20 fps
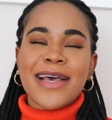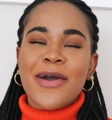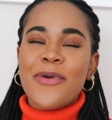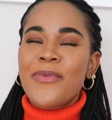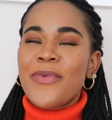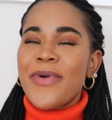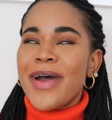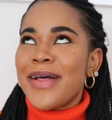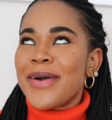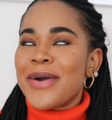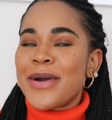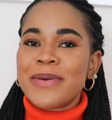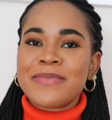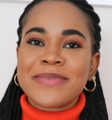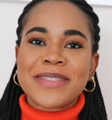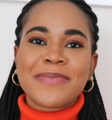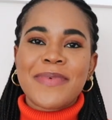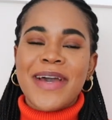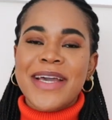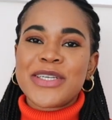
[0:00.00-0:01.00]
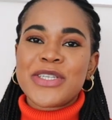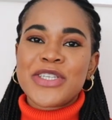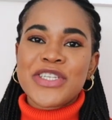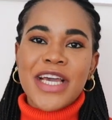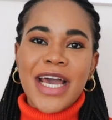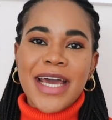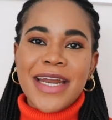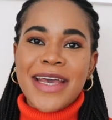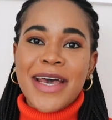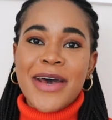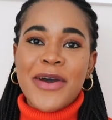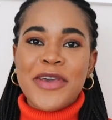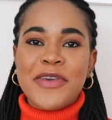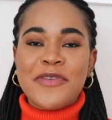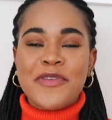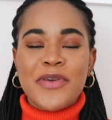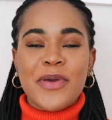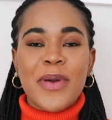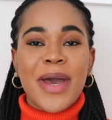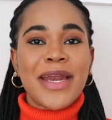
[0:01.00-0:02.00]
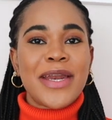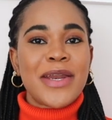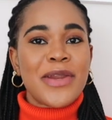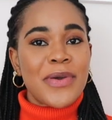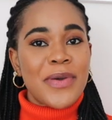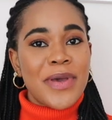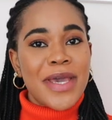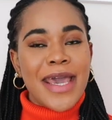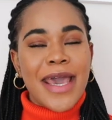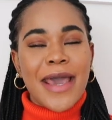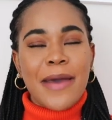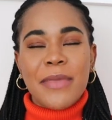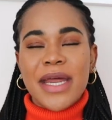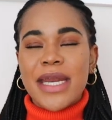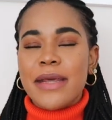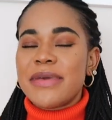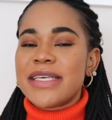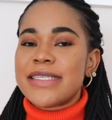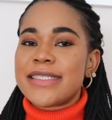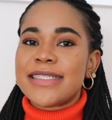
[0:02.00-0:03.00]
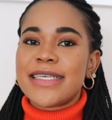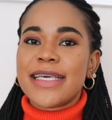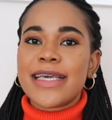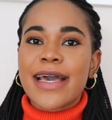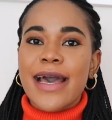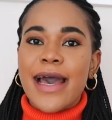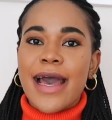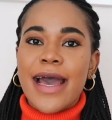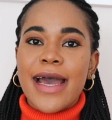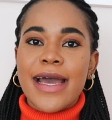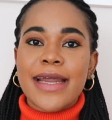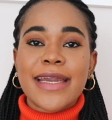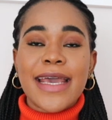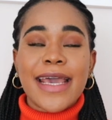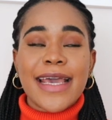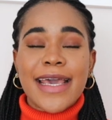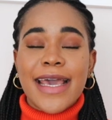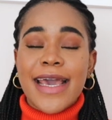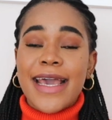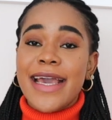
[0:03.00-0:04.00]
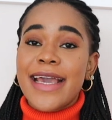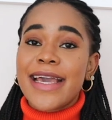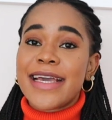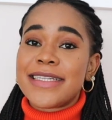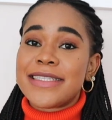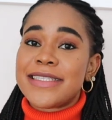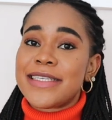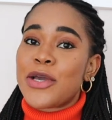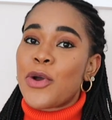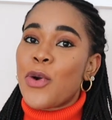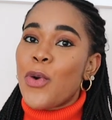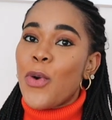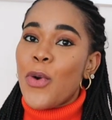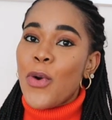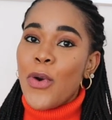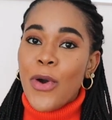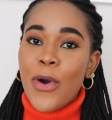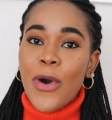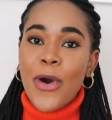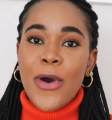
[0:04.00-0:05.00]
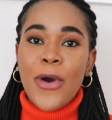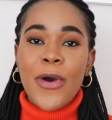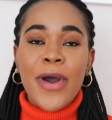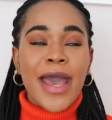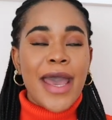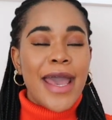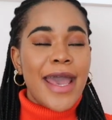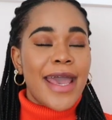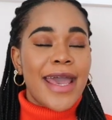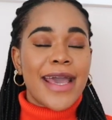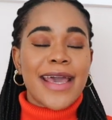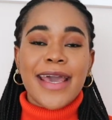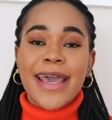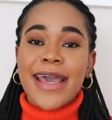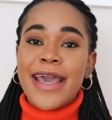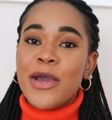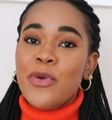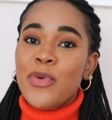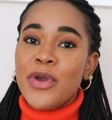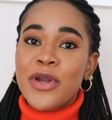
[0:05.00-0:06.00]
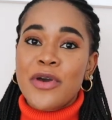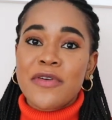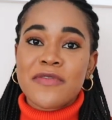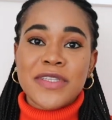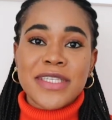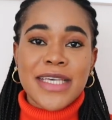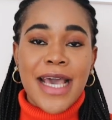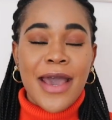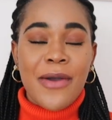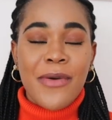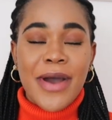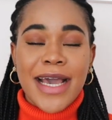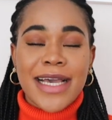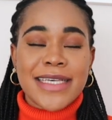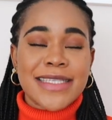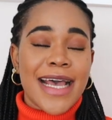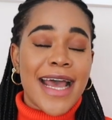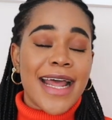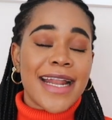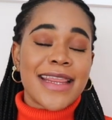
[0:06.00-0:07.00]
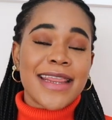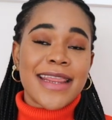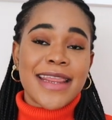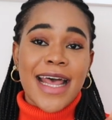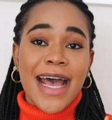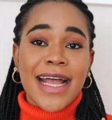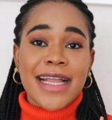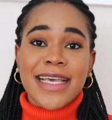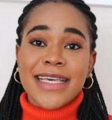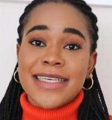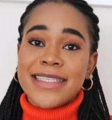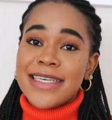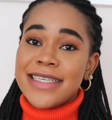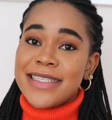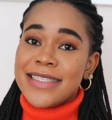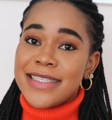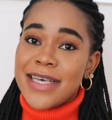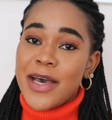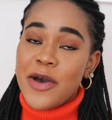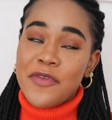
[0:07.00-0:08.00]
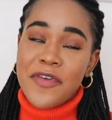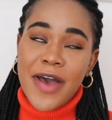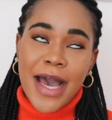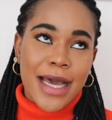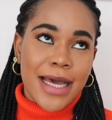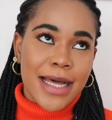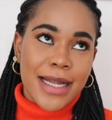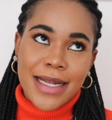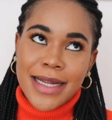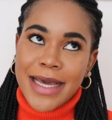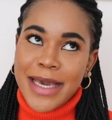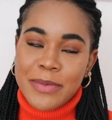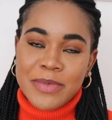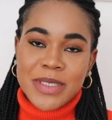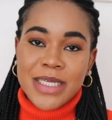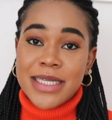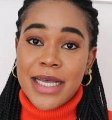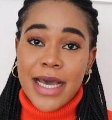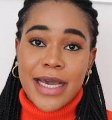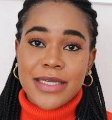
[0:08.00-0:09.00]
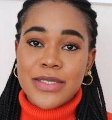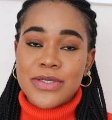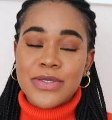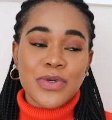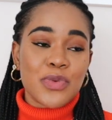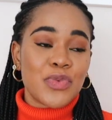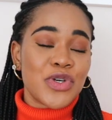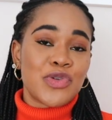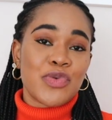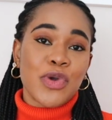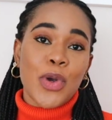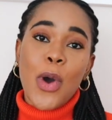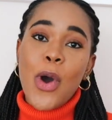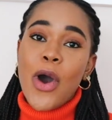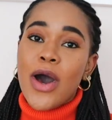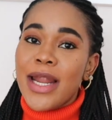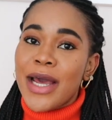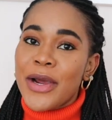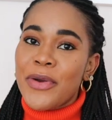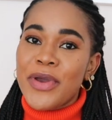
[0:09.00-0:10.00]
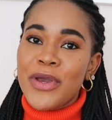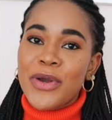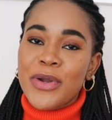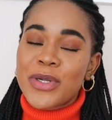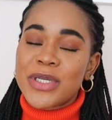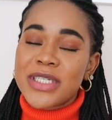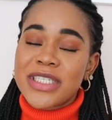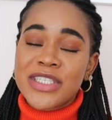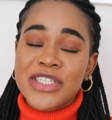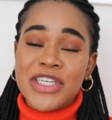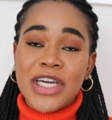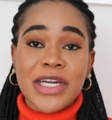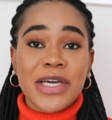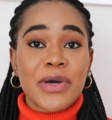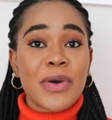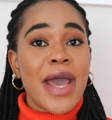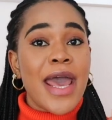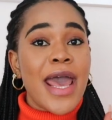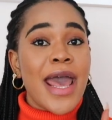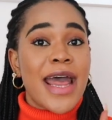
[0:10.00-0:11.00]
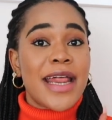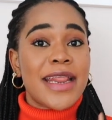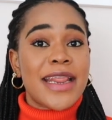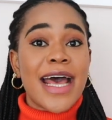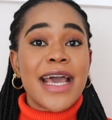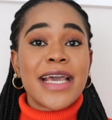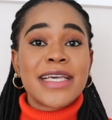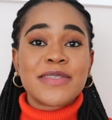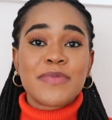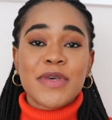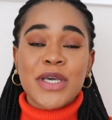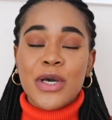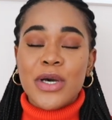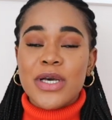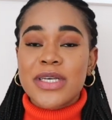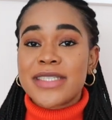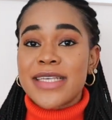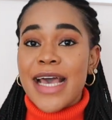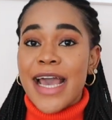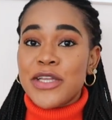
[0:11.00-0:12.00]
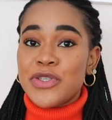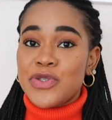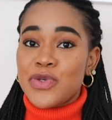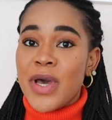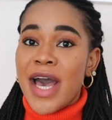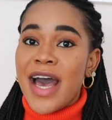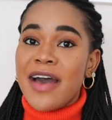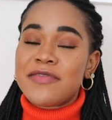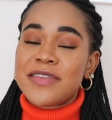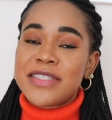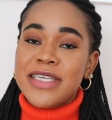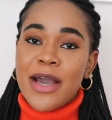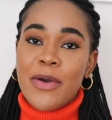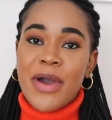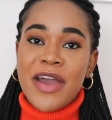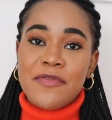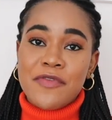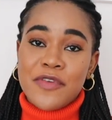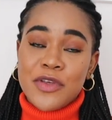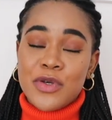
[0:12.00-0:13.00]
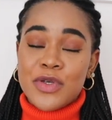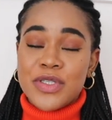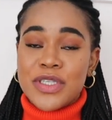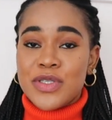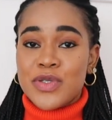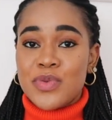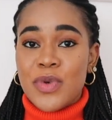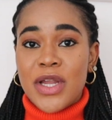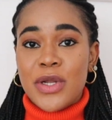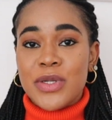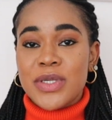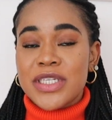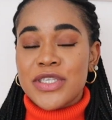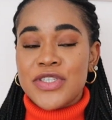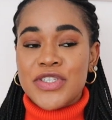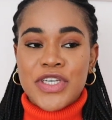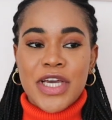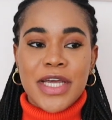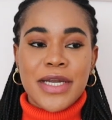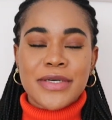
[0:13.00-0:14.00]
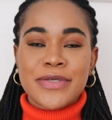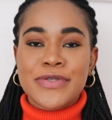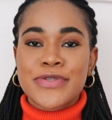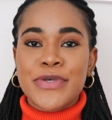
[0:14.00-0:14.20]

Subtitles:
And welcome to my channel. If you are new here, my name is Dikan, aka Edikoko, aka Queen of DIYs, and that is a self-acclaimed title which we all agree on this channel, and that is because I do have DIY videos as well on this channel.